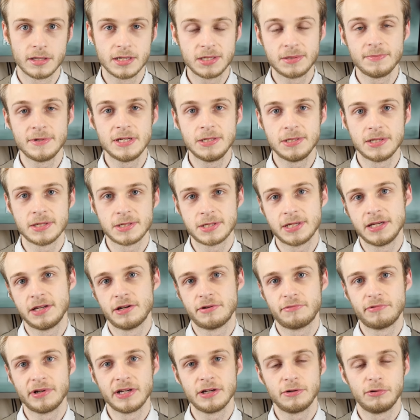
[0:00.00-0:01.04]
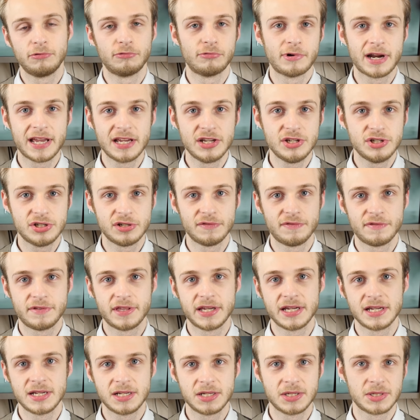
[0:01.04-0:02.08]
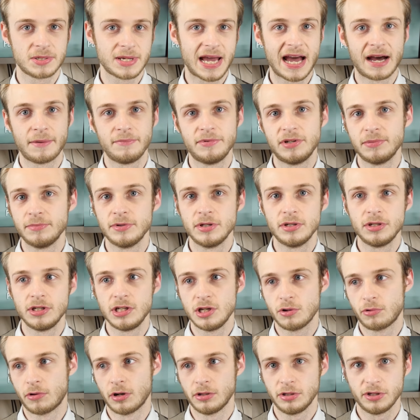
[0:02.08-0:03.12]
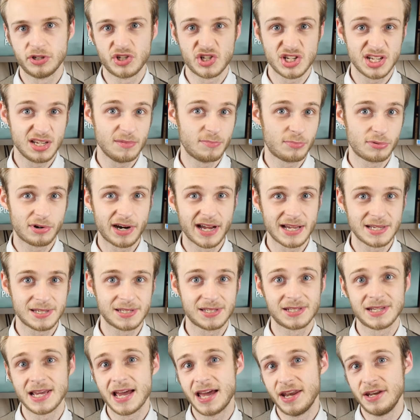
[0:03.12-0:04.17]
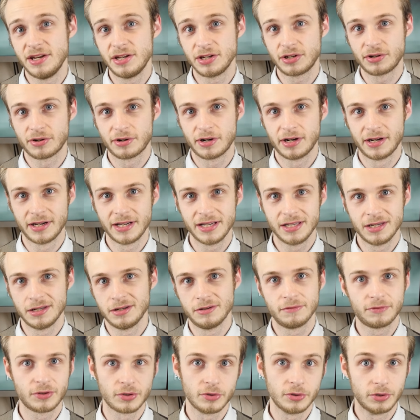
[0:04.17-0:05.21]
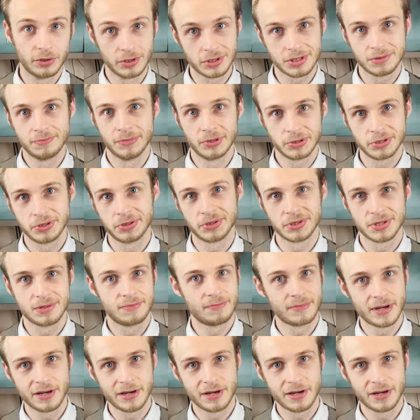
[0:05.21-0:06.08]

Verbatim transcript: This means you've seen a real range of things: abdomen, urology, breast, endocrine, and of course muscles and